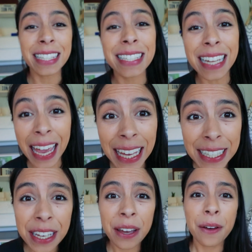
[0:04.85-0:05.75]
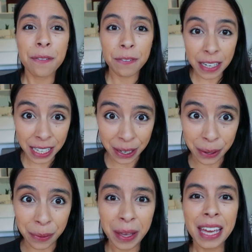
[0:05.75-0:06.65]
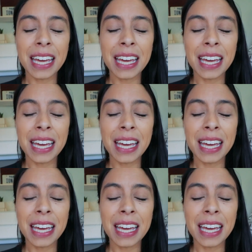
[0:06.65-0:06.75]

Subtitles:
Today's video